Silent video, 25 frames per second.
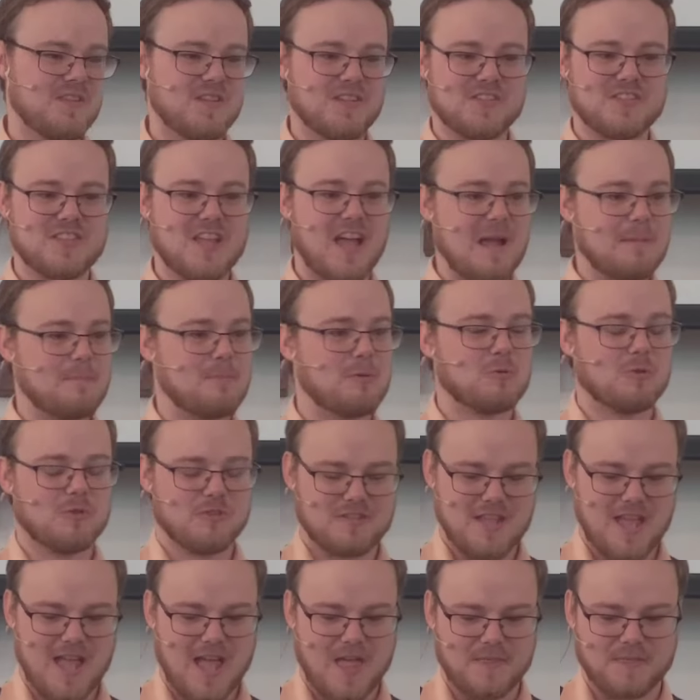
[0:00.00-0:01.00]
the
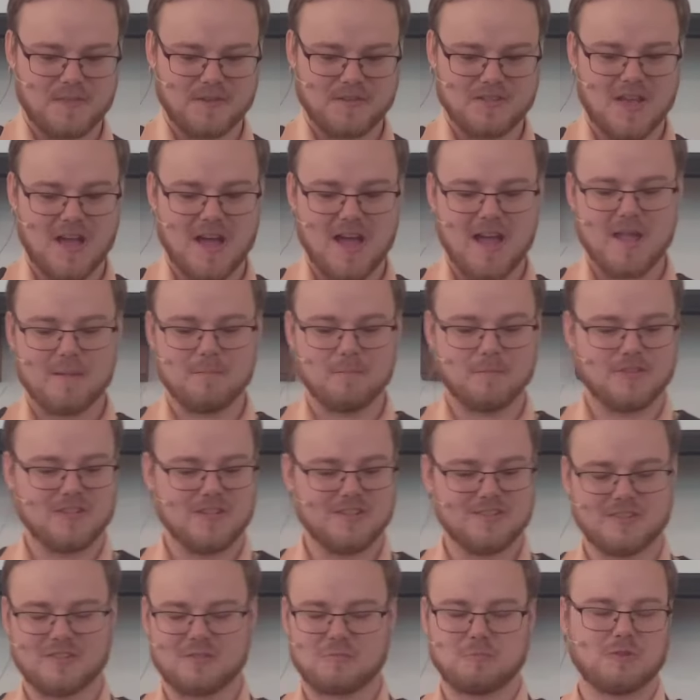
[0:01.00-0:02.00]
disciples at the time
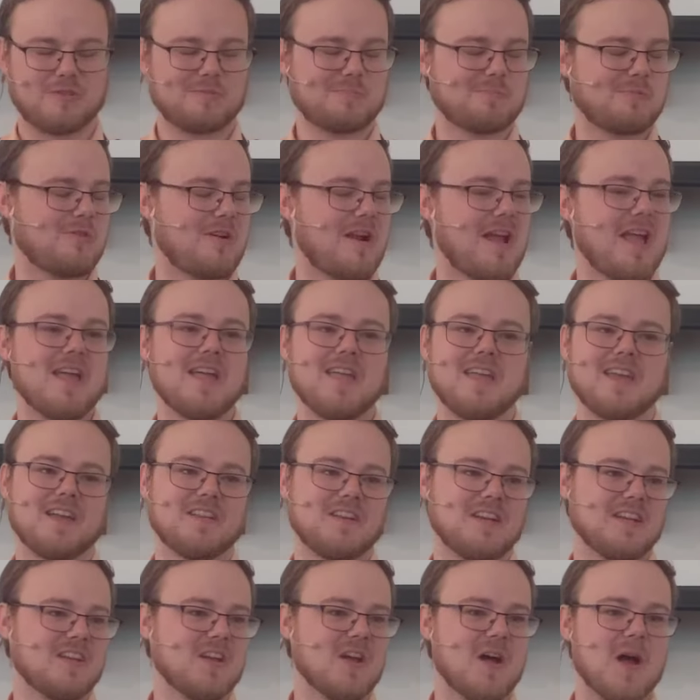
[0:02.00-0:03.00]
Jesus was praying
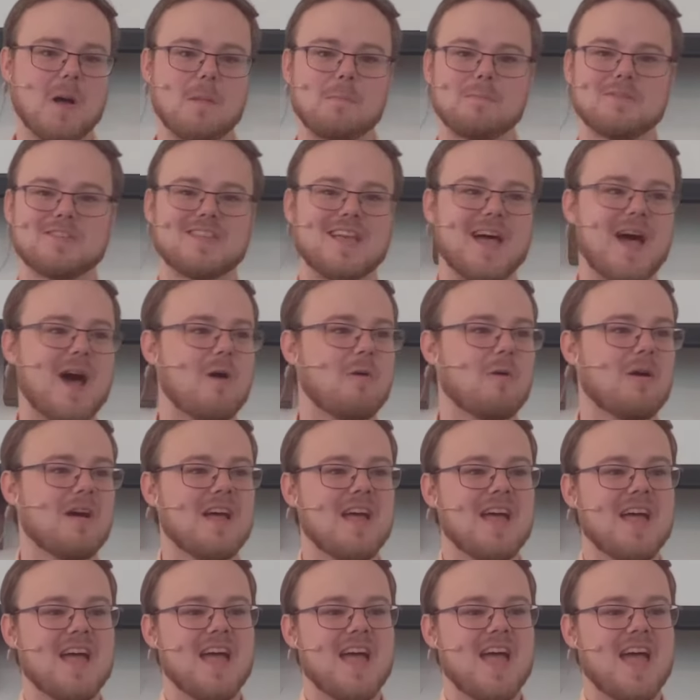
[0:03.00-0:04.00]
and he comes
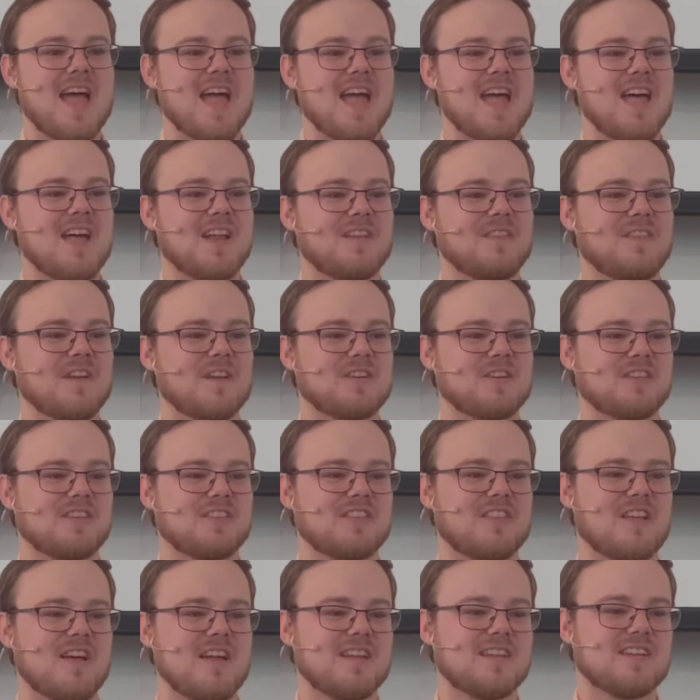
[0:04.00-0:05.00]
out and they're
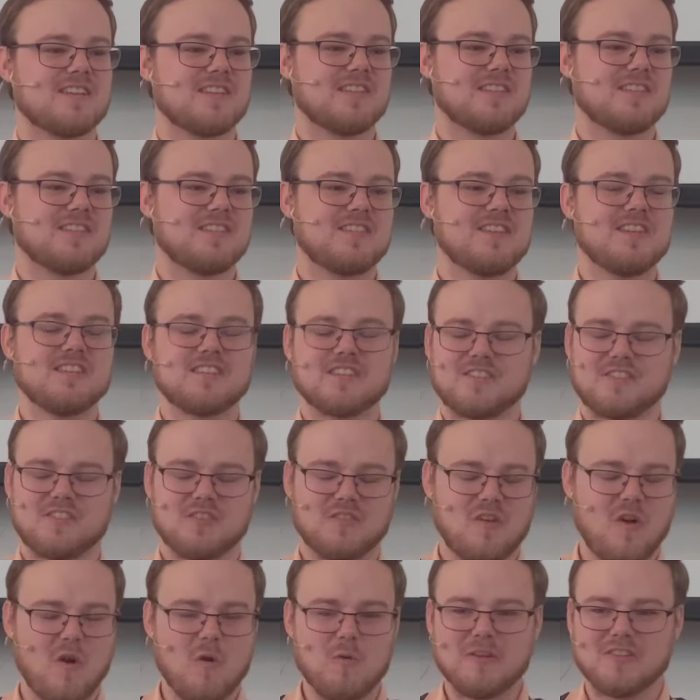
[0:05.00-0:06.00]
just like, Jesus,
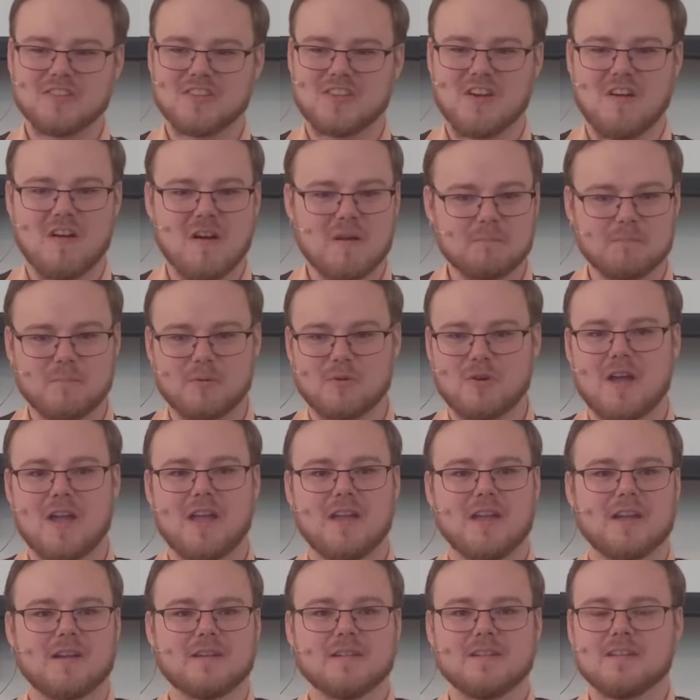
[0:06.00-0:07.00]
you're always gone
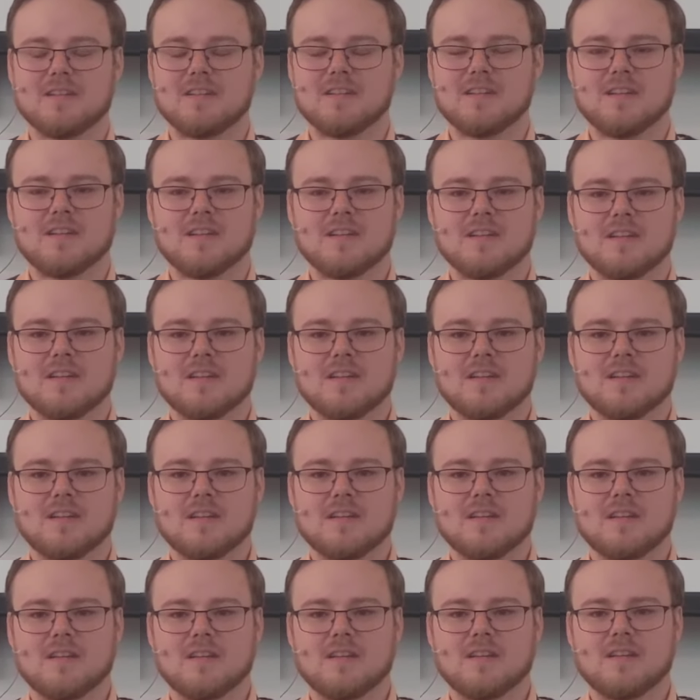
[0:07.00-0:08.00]
praying.
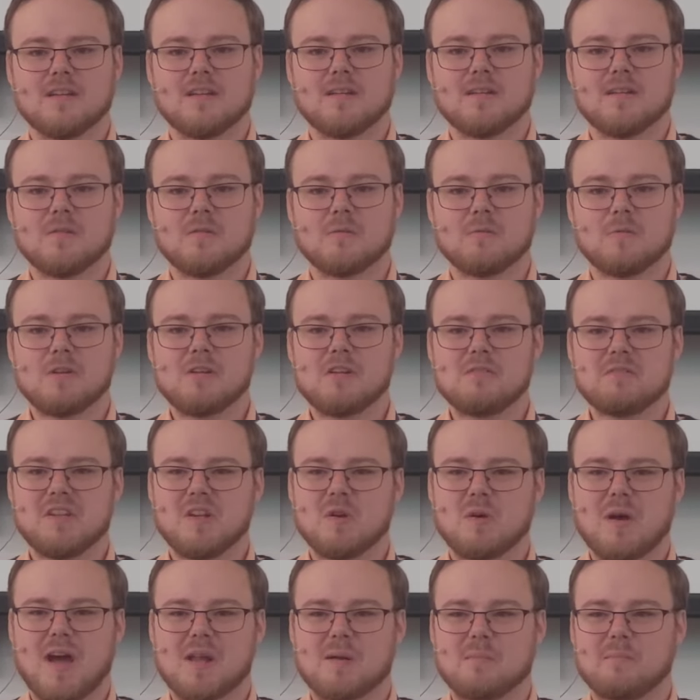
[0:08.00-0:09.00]
We didn't even
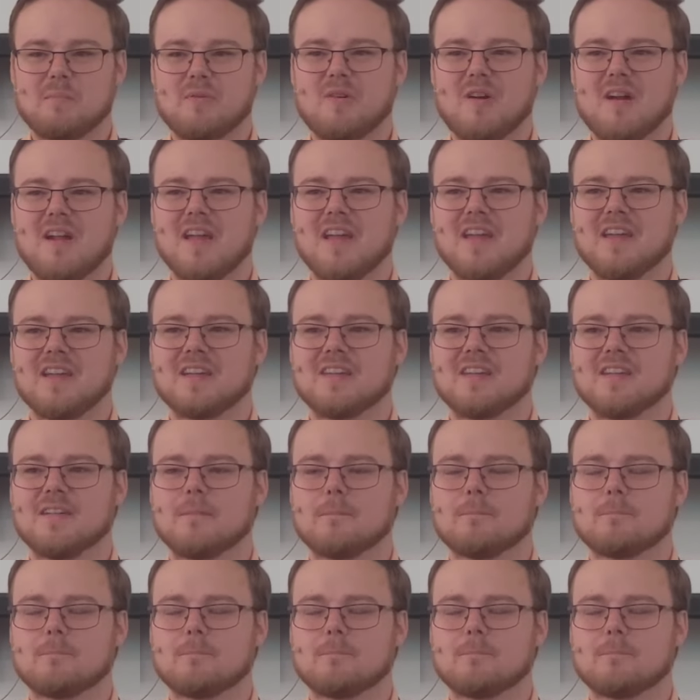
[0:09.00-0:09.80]
know how to pray.